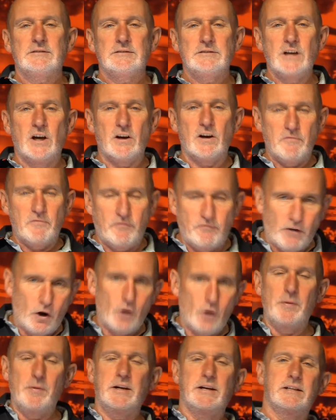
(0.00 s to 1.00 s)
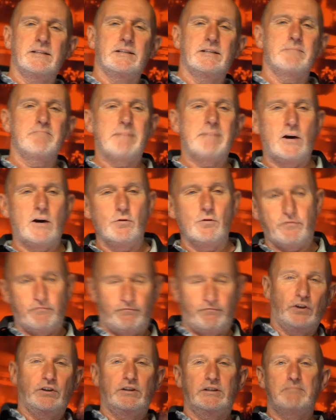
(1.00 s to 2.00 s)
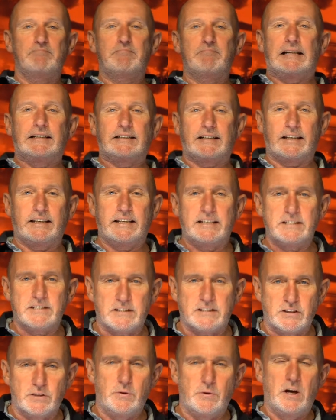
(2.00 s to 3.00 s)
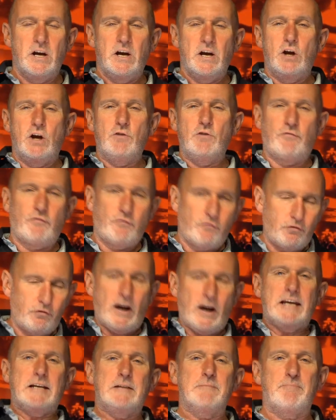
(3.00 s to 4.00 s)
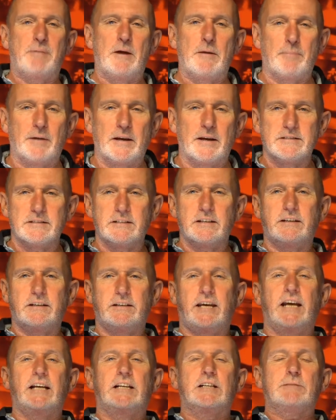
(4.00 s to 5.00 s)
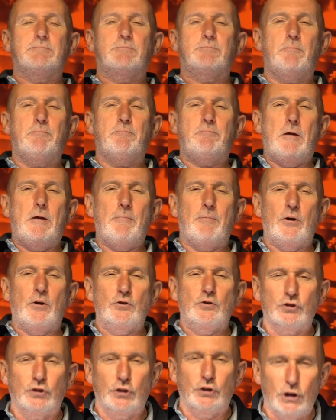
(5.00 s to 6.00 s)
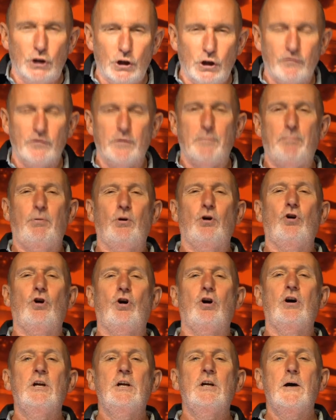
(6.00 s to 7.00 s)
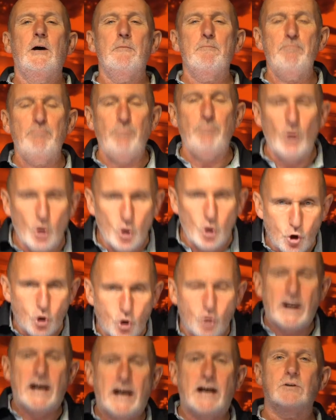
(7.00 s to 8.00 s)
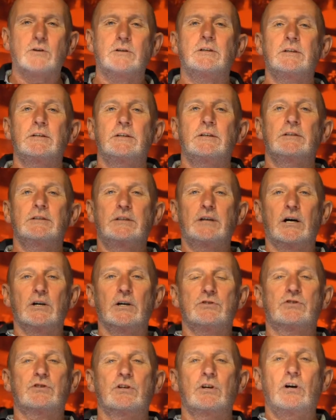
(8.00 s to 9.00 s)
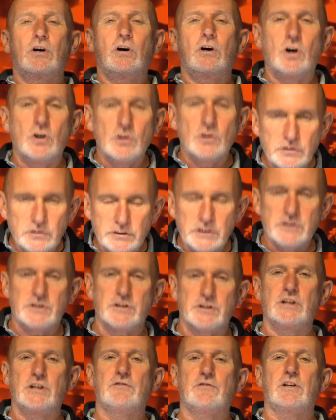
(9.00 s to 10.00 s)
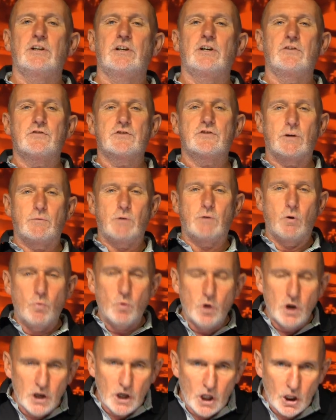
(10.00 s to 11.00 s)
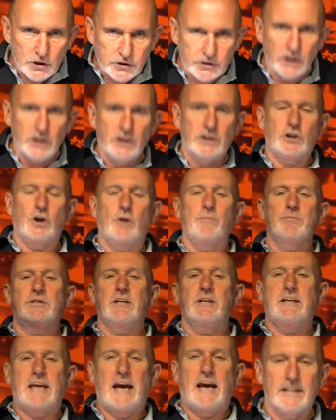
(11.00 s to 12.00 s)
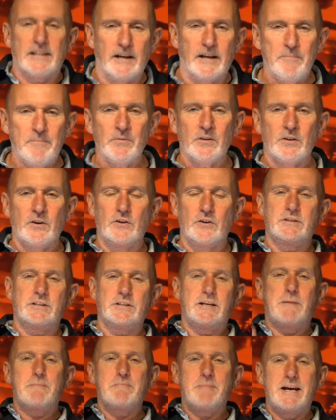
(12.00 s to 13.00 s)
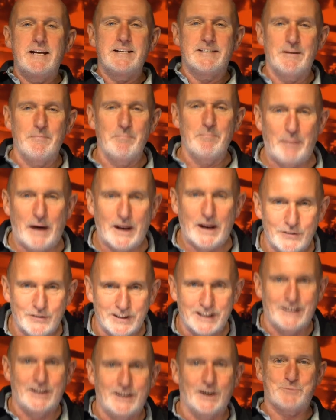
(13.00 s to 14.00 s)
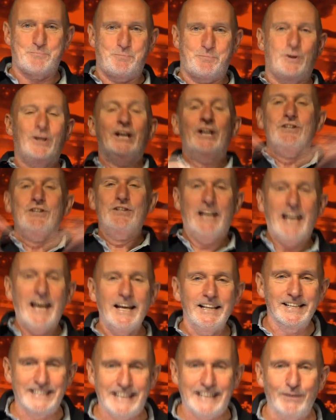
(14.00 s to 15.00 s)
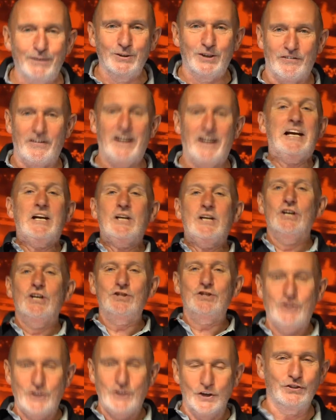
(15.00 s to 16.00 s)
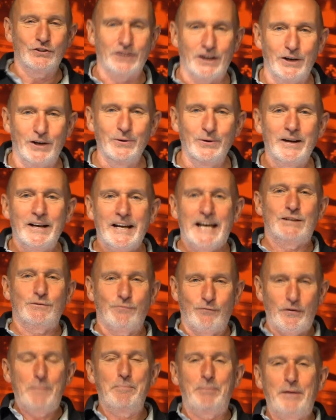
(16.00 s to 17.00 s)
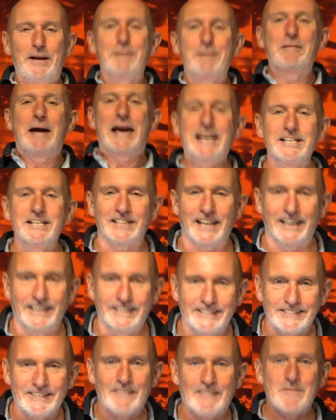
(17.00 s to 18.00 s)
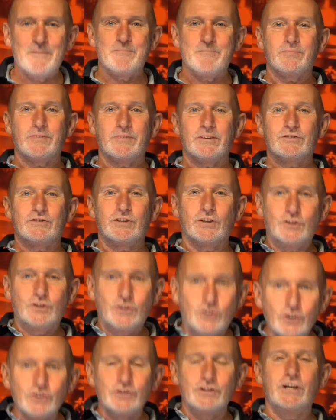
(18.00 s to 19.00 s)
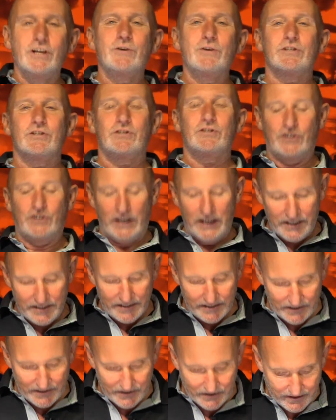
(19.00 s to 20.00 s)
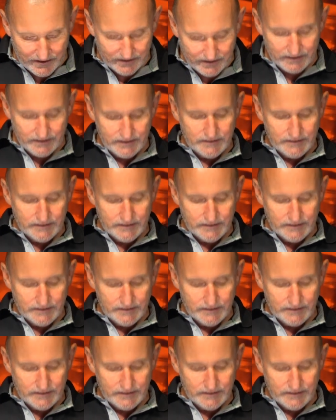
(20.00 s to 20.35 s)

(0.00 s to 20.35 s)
Not foaming at the mouth, fundamentalists who frighten people into the kingdom, but people who just love the poor and pour out God's undeserved love so a world can come together under the amazing banner of the gospel. Do you like the sound of it? You should do. It's flipping amazing. It's the good news of Jesus.